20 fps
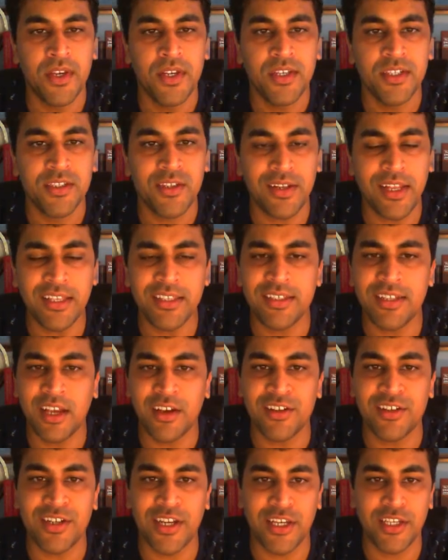So let's now
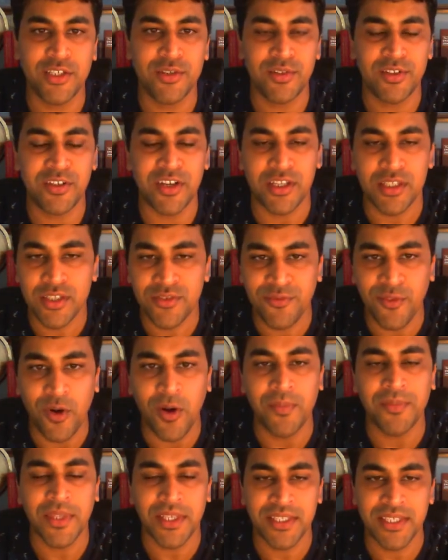try to
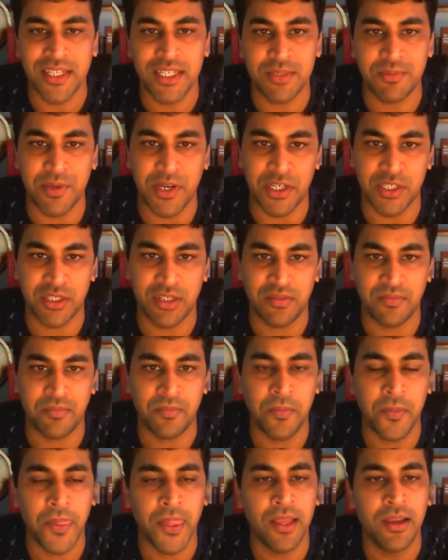transform this expression
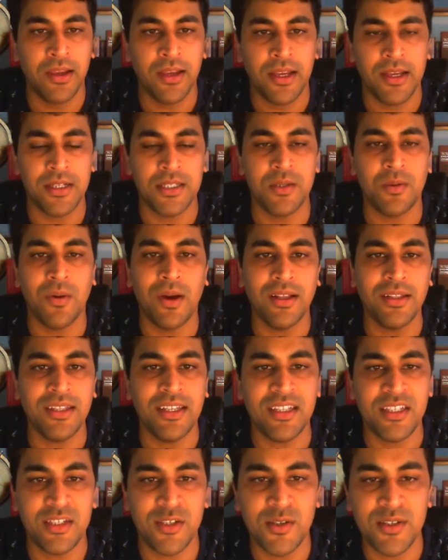into one
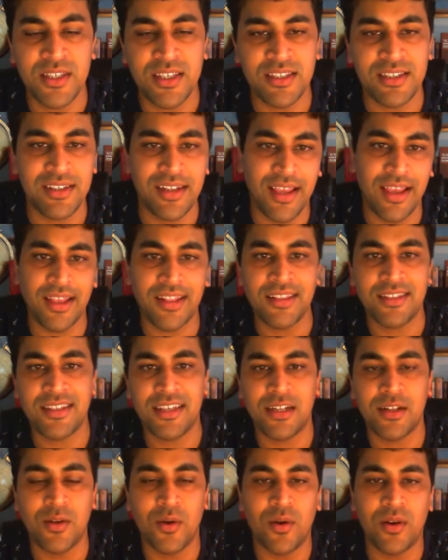that uses NANDs
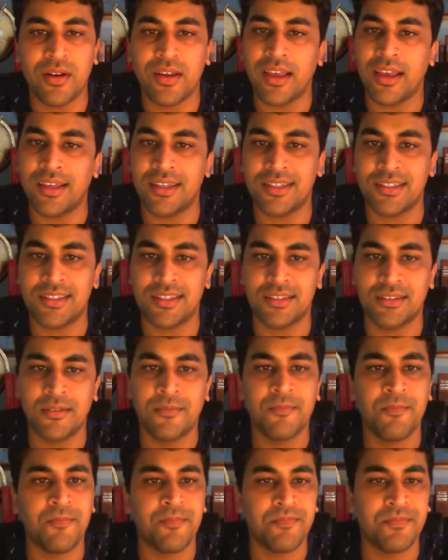and NOR gates
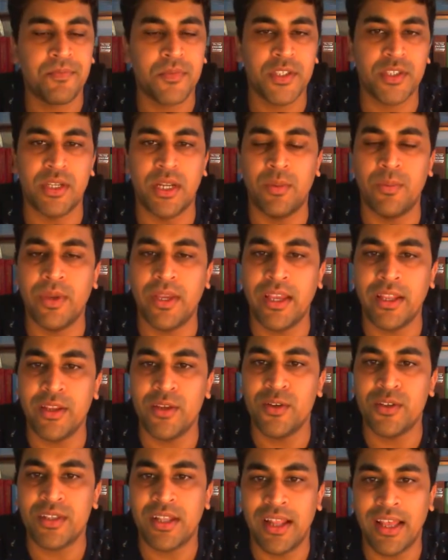so that we can
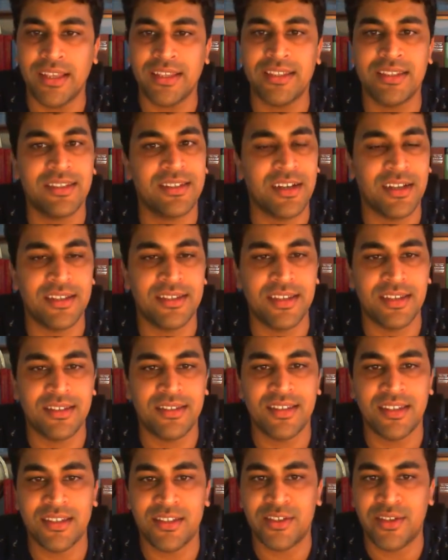use less
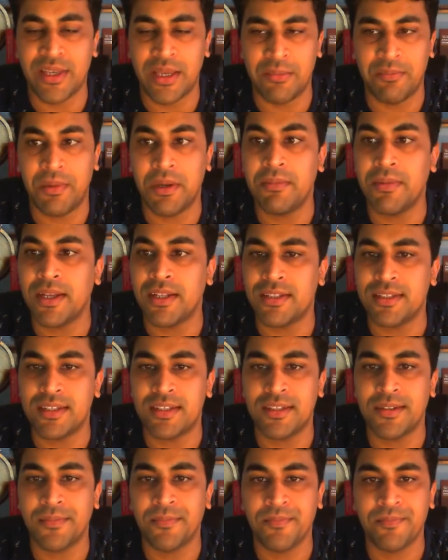transistors to implement
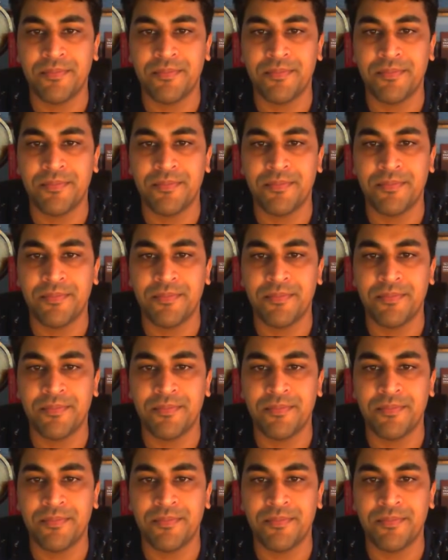it.